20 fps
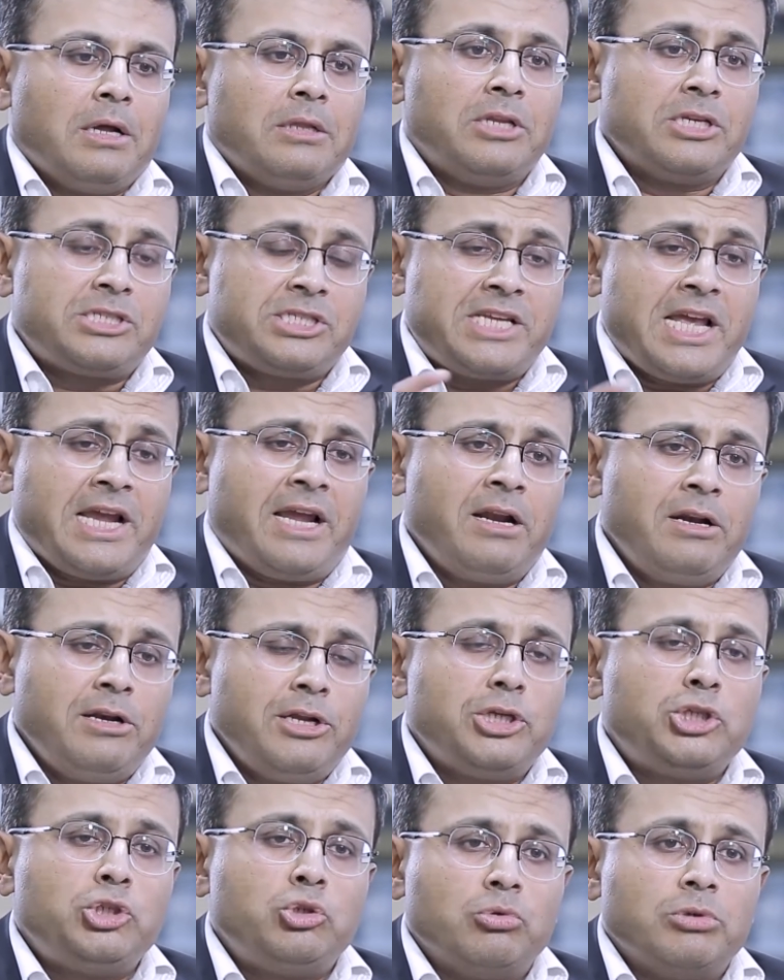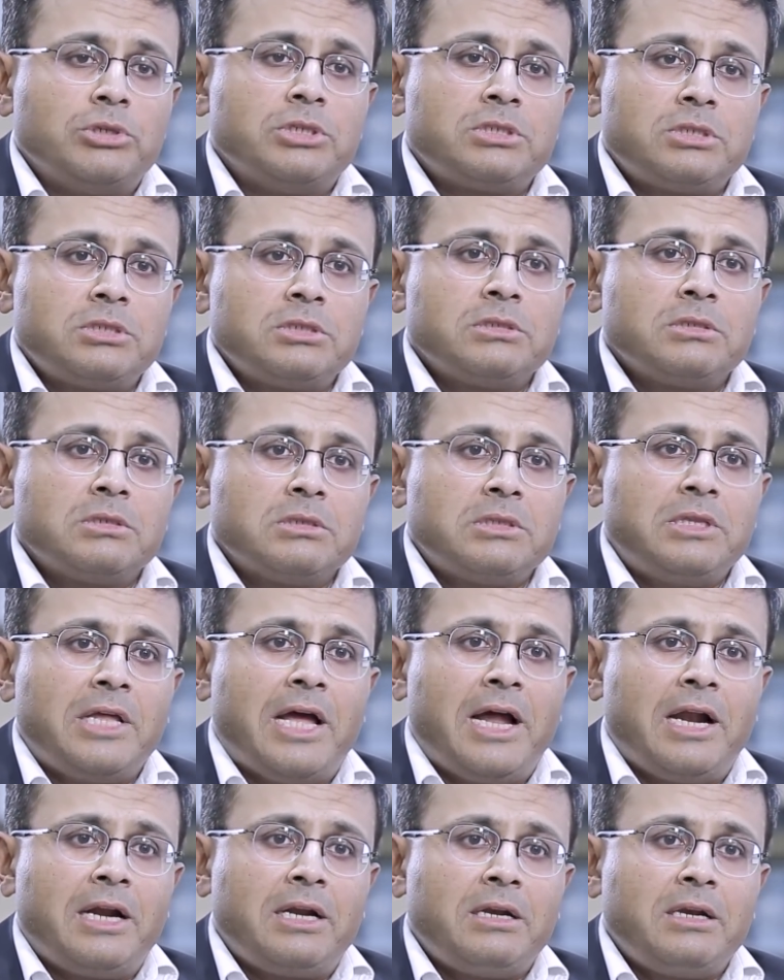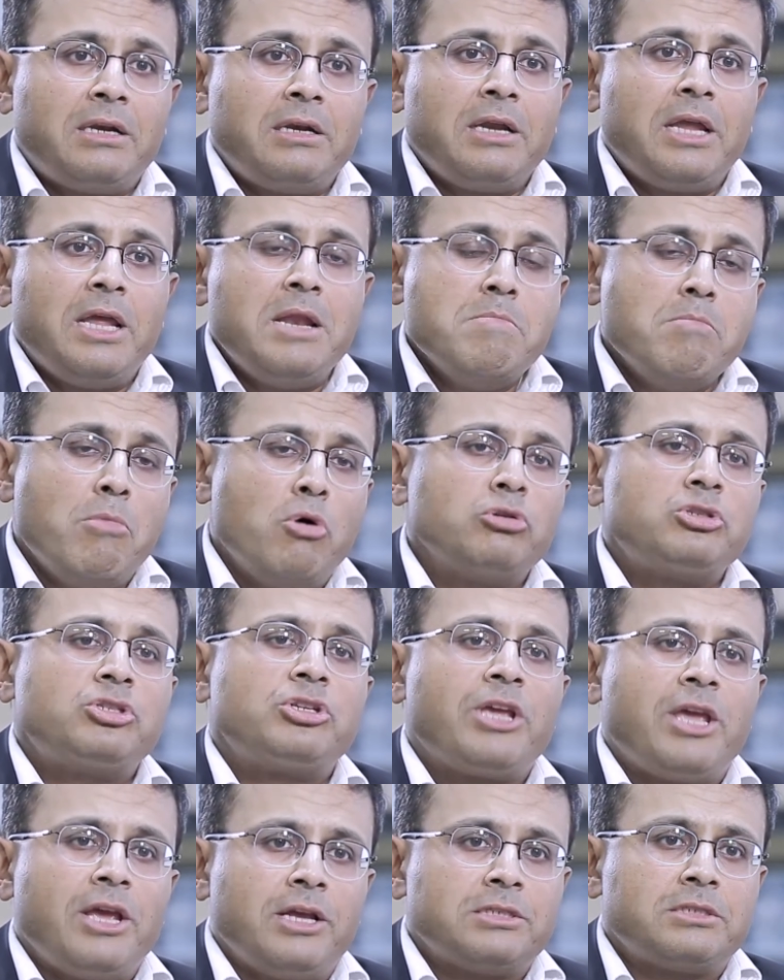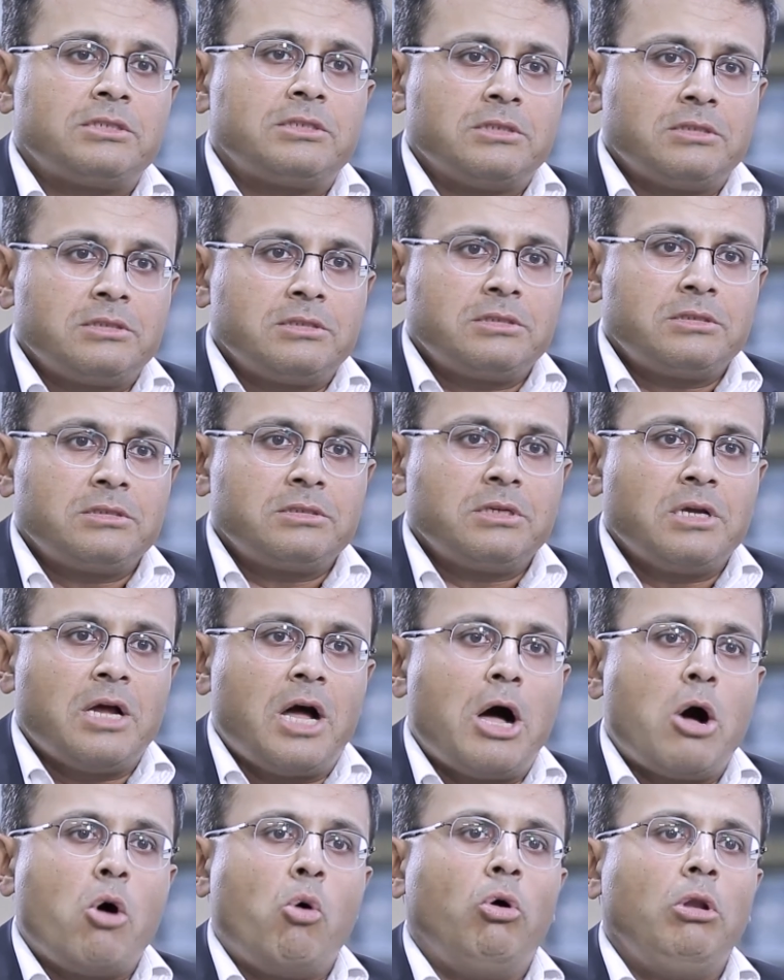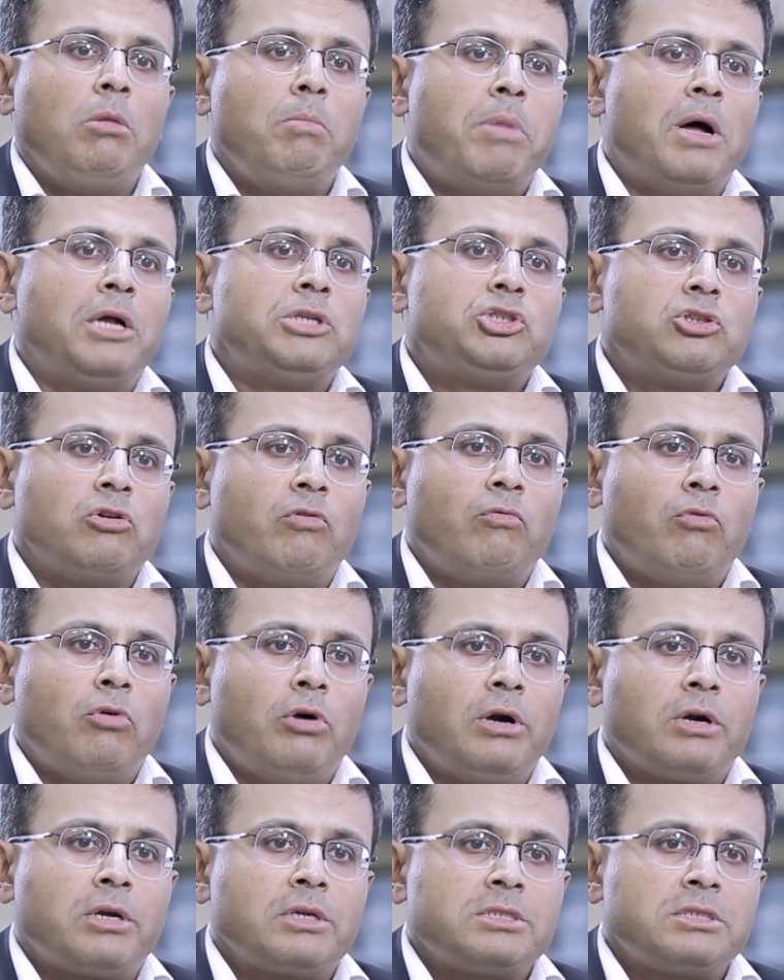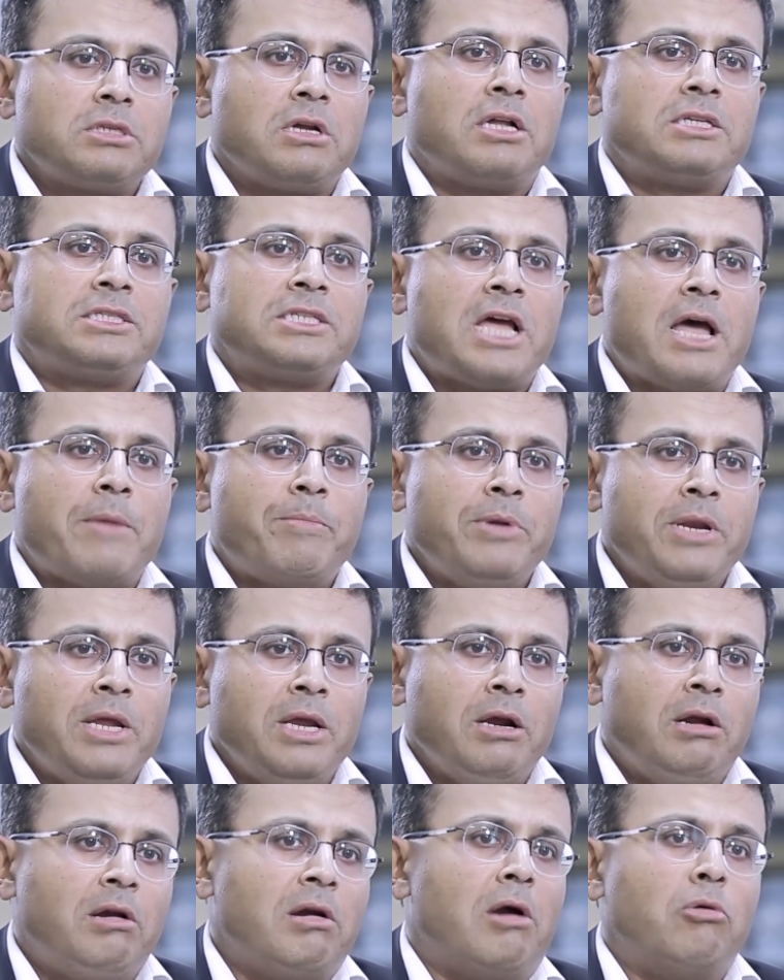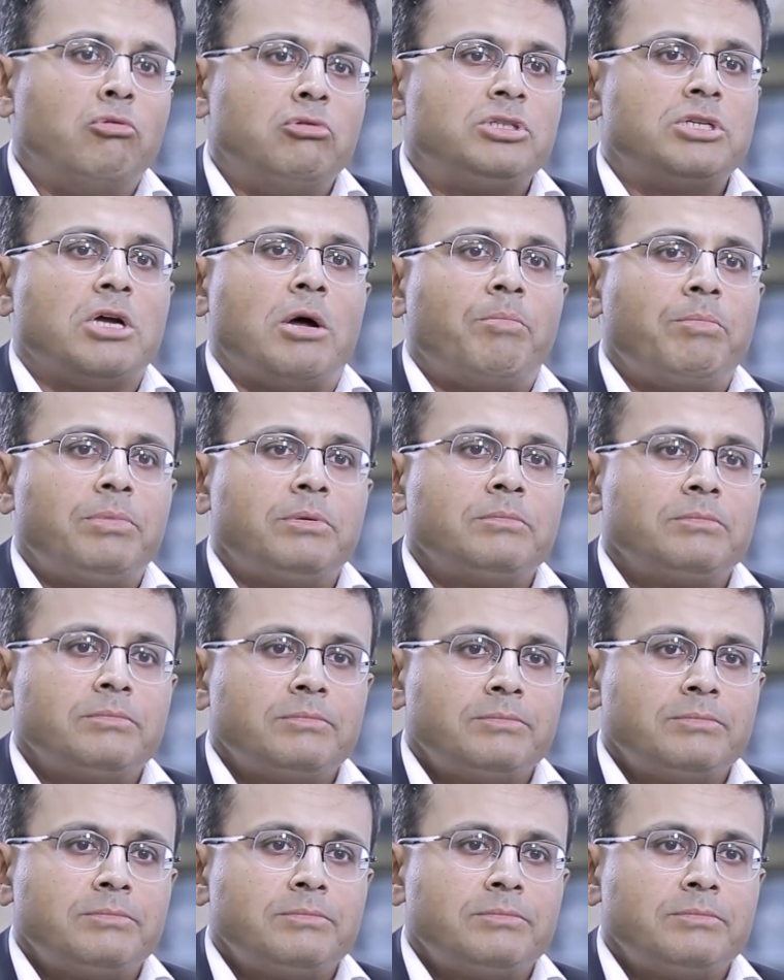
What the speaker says: The second issue is that in most cases, a whole bunch of work starts happening grounds up.